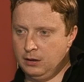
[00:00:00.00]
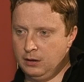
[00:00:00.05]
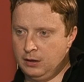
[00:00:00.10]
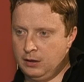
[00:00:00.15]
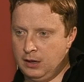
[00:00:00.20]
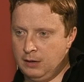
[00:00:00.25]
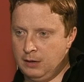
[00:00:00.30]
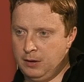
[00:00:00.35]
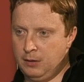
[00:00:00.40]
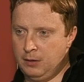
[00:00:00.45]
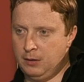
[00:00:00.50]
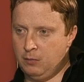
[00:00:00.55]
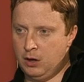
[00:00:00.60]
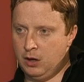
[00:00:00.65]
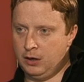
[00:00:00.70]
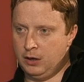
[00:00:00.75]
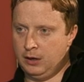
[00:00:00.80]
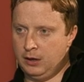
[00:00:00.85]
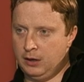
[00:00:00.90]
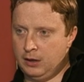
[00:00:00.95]
King
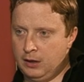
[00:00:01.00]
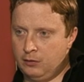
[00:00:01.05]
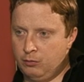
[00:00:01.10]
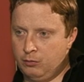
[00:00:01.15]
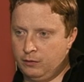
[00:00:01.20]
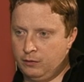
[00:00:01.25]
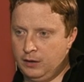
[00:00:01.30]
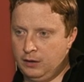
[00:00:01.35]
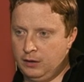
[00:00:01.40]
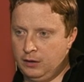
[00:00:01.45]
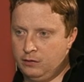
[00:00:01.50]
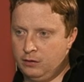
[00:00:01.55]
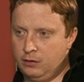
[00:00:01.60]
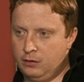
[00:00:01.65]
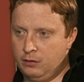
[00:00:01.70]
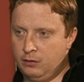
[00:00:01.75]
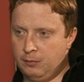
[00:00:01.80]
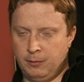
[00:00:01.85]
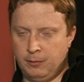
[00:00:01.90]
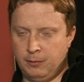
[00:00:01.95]
b1, he has rook
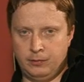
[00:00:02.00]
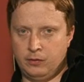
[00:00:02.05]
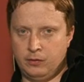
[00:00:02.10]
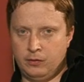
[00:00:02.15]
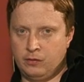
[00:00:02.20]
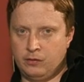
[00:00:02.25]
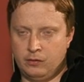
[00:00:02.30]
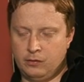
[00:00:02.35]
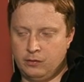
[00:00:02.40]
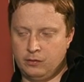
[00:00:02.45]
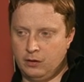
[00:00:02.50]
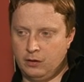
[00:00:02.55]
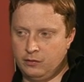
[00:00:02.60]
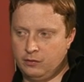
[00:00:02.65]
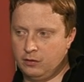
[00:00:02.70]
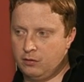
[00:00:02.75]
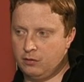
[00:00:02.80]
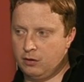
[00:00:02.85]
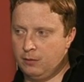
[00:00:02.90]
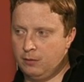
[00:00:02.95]
d2, and my position starts
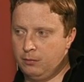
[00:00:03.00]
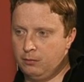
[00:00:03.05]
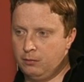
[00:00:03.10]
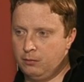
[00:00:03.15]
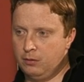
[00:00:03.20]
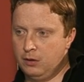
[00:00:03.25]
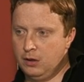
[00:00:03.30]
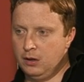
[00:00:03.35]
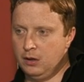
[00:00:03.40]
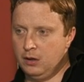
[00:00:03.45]
to crumble.